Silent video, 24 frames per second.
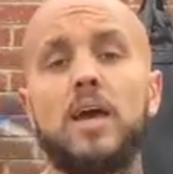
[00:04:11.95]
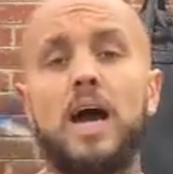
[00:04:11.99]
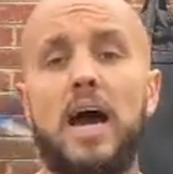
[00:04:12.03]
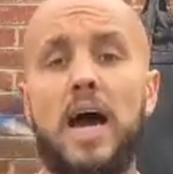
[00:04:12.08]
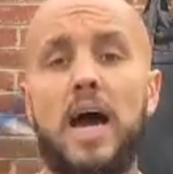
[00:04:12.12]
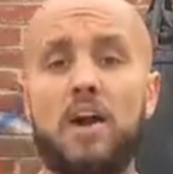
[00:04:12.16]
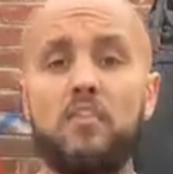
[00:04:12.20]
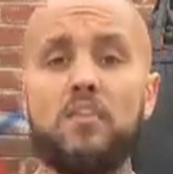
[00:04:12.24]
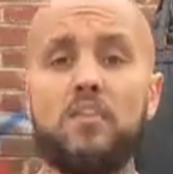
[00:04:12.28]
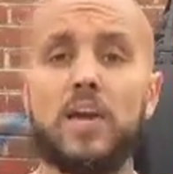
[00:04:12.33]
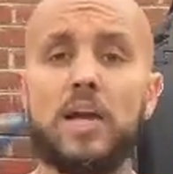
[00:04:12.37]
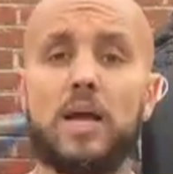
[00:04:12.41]

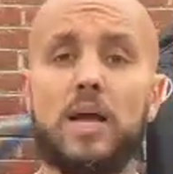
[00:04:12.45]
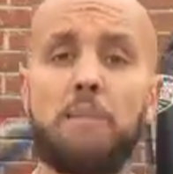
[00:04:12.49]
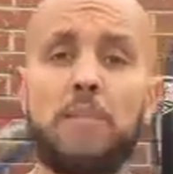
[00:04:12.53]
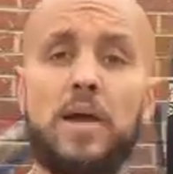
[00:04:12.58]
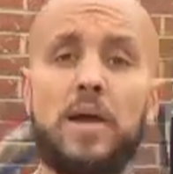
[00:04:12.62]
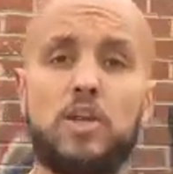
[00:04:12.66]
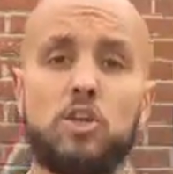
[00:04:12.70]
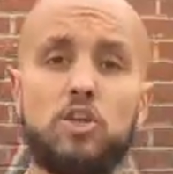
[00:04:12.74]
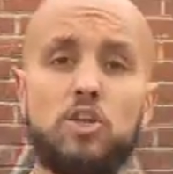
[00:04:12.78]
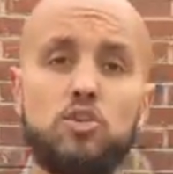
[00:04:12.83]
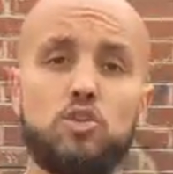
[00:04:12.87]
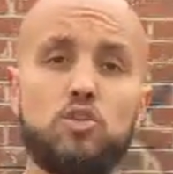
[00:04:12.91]
I
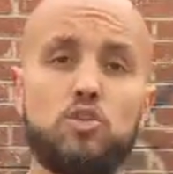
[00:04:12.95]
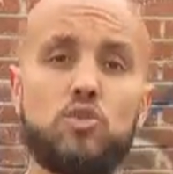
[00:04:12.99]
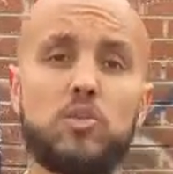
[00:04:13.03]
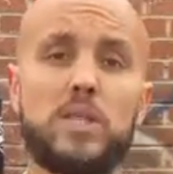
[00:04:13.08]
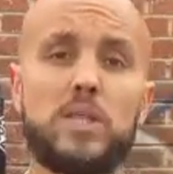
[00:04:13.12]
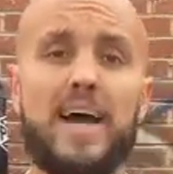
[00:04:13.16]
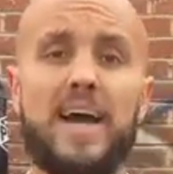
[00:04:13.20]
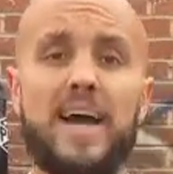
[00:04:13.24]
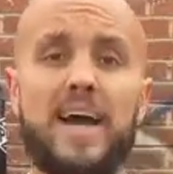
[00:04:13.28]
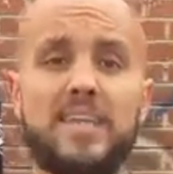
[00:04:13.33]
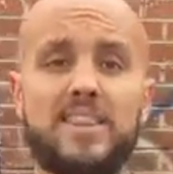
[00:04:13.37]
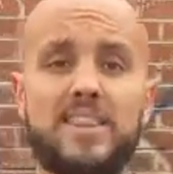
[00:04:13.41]
recommend you do
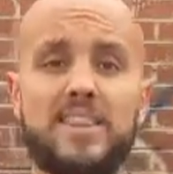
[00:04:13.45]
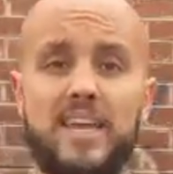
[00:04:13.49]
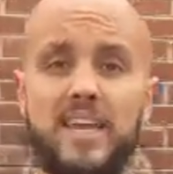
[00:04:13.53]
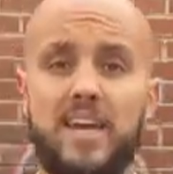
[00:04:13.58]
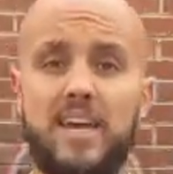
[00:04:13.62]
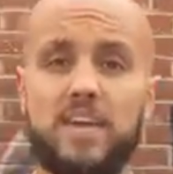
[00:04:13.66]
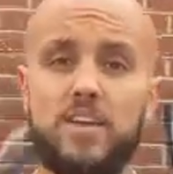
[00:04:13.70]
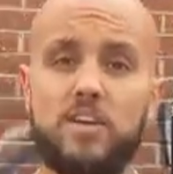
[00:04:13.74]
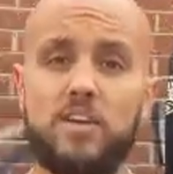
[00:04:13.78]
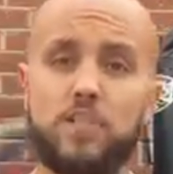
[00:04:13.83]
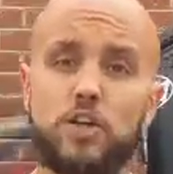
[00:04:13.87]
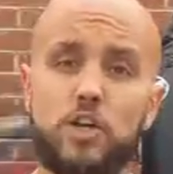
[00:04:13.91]
that at the
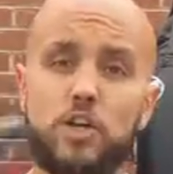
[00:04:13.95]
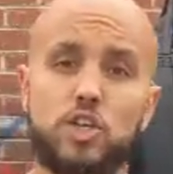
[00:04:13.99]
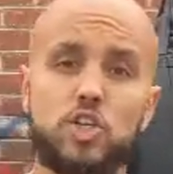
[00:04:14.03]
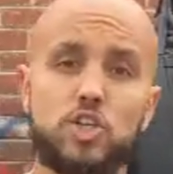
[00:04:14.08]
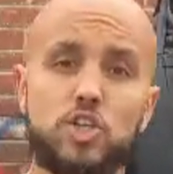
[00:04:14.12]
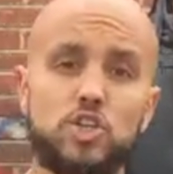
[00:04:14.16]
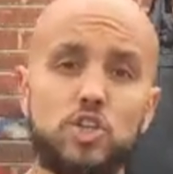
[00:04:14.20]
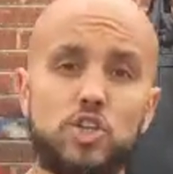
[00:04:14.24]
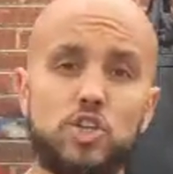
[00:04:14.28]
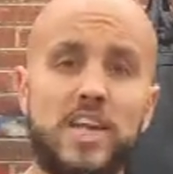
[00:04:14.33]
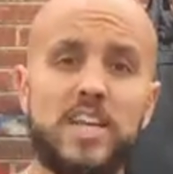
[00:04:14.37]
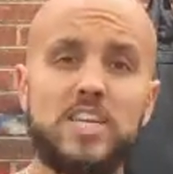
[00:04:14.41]
end of your
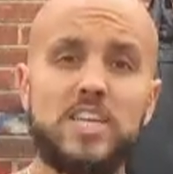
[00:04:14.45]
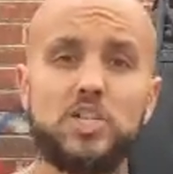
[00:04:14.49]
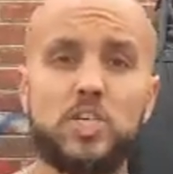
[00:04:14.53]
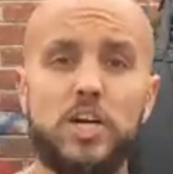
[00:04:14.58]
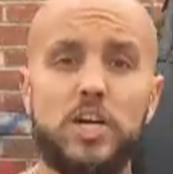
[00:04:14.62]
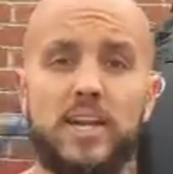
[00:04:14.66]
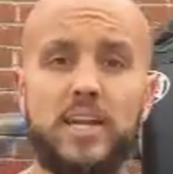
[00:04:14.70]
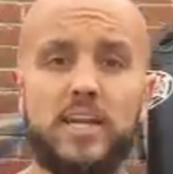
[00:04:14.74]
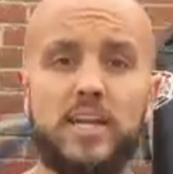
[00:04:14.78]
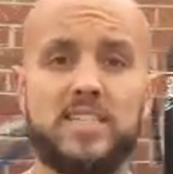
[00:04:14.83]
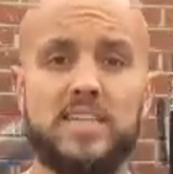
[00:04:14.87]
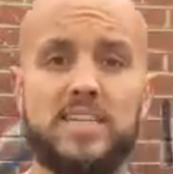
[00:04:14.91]
strength
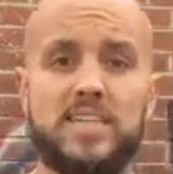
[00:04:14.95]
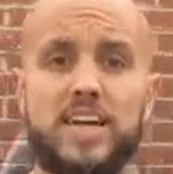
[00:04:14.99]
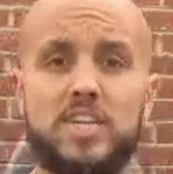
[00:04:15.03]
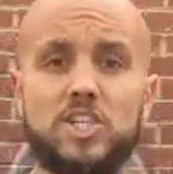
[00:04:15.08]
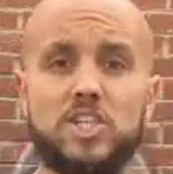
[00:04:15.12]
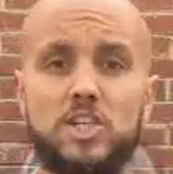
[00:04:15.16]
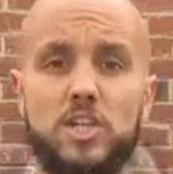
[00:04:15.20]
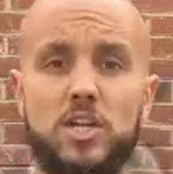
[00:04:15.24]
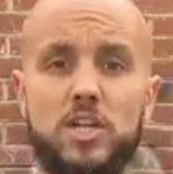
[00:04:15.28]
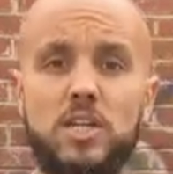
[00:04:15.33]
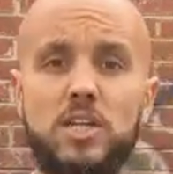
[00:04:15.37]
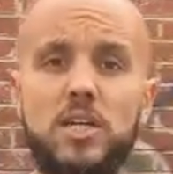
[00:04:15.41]
training
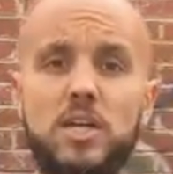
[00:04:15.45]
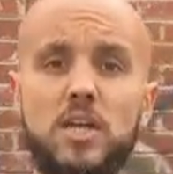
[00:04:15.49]
session